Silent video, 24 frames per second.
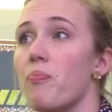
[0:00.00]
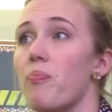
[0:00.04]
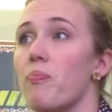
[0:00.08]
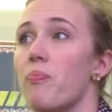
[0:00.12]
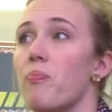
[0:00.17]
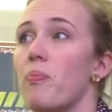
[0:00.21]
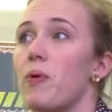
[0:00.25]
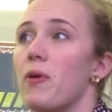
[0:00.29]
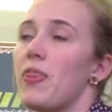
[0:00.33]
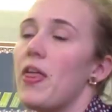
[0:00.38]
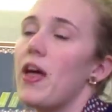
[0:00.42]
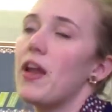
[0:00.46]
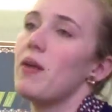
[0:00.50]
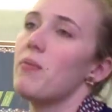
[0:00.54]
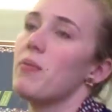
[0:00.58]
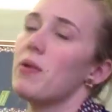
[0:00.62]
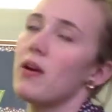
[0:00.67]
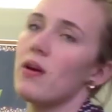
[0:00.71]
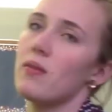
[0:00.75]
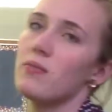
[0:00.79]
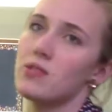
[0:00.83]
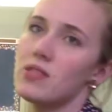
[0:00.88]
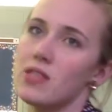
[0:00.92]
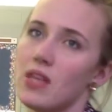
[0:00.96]
But then it
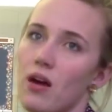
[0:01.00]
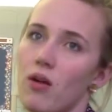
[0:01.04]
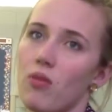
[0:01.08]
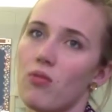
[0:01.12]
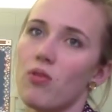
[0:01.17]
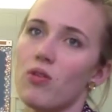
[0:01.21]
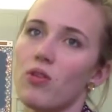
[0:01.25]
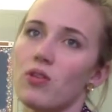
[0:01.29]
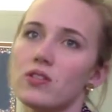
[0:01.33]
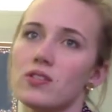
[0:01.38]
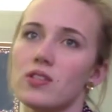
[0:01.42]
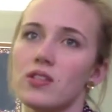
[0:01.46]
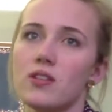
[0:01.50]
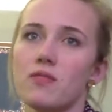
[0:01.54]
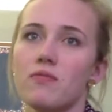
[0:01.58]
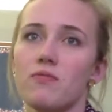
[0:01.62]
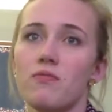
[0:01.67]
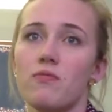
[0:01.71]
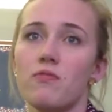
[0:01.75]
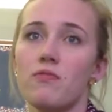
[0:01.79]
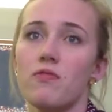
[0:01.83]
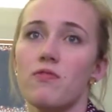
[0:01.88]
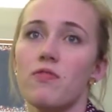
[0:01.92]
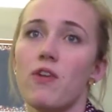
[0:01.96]
becomes their role to
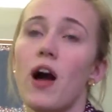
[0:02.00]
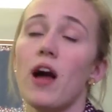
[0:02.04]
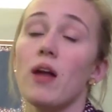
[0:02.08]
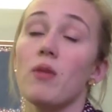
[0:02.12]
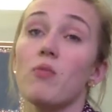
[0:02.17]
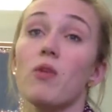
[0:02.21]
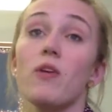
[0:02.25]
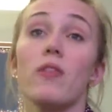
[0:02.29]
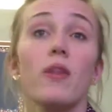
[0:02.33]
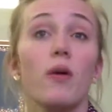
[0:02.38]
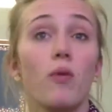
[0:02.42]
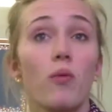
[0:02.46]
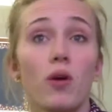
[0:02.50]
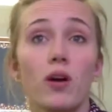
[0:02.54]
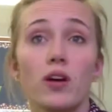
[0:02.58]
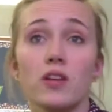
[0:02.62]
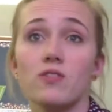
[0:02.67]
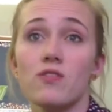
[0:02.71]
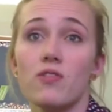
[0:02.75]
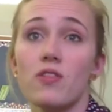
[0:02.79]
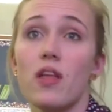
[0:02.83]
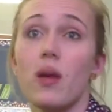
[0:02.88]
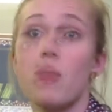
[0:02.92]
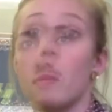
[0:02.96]
find one that works
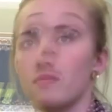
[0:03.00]
for them.